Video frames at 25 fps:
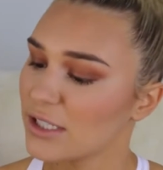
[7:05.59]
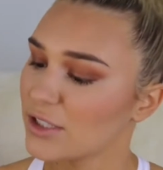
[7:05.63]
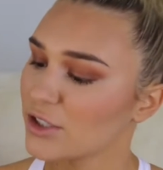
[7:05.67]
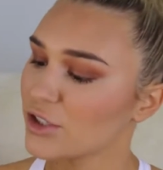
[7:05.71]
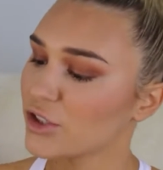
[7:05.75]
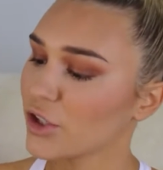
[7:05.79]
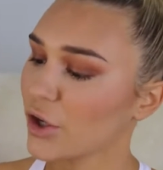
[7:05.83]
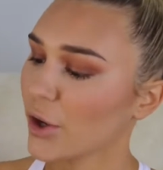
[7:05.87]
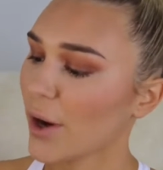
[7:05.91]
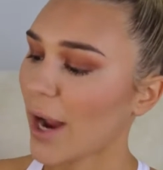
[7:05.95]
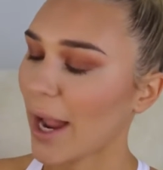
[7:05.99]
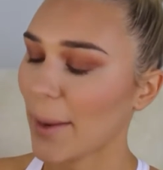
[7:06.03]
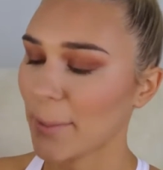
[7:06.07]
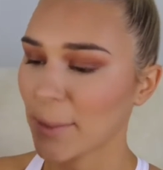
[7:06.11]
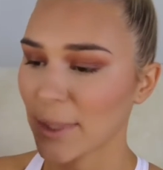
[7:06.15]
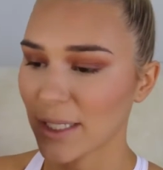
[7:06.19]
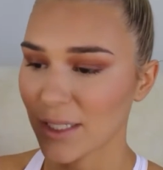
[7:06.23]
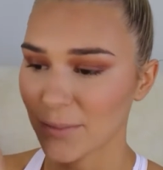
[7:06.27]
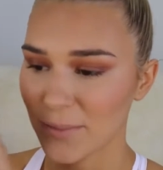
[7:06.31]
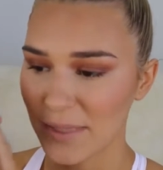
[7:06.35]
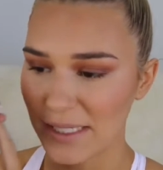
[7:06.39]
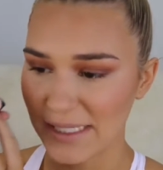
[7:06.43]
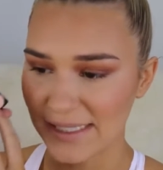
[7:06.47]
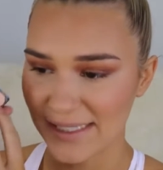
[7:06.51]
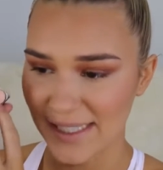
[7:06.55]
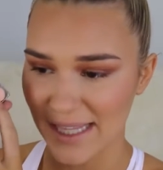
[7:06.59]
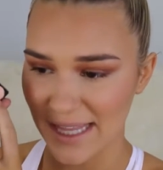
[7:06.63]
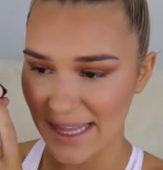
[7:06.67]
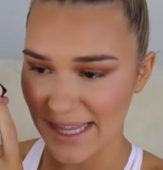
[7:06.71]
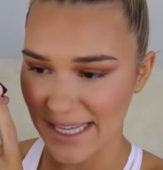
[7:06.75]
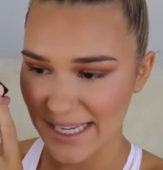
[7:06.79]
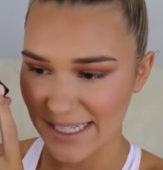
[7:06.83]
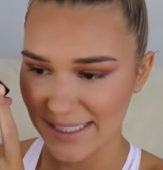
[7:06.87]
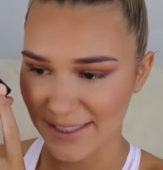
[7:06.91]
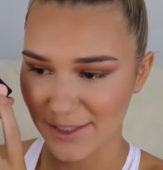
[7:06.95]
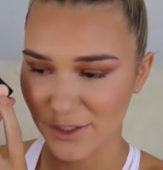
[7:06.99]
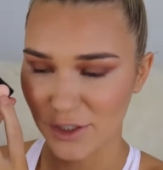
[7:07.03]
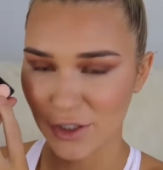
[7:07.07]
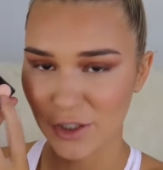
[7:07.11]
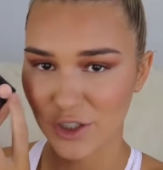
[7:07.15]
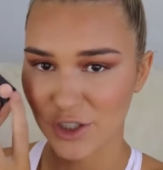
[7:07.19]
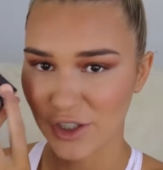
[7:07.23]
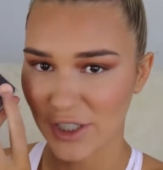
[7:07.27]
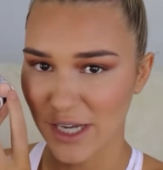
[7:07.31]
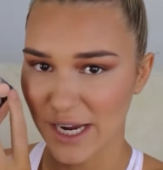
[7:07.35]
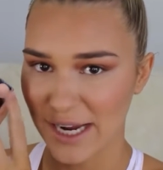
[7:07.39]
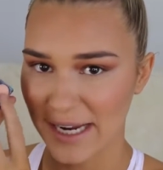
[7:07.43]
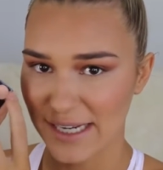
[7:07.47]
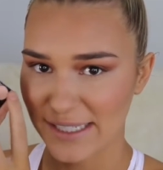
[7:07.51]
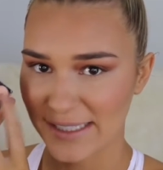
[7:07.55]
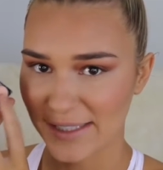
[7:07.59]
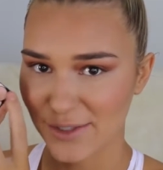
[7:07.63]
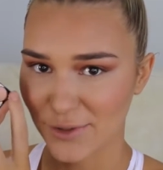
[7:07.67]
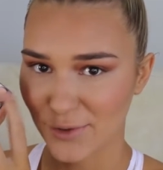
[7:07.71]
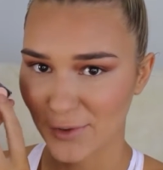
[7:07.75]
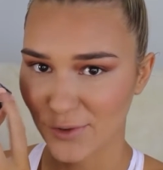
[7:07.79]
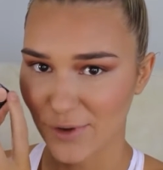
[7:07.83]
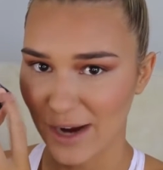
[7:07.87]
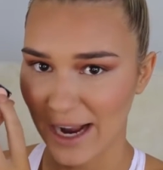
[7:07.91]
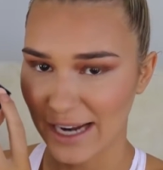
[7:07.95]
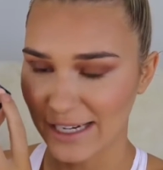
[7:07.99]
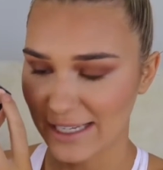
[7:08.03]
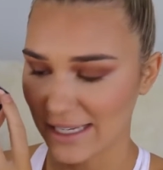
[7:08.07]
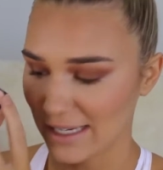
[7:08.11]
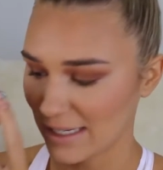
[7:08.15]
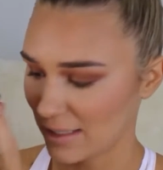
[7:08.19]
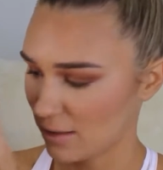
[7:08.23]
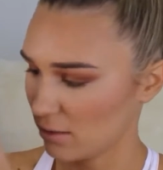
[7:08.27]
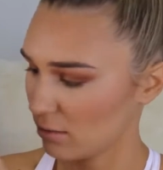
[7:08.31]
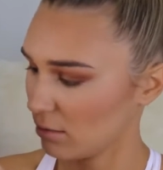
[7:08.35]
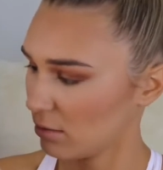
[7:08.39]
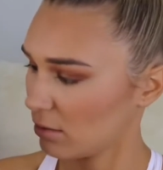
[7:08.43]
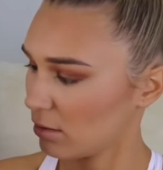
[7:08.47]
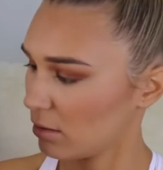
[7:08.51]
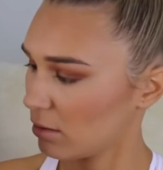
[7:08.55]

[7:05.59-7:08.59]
So I'm gonna mix these two shades right here.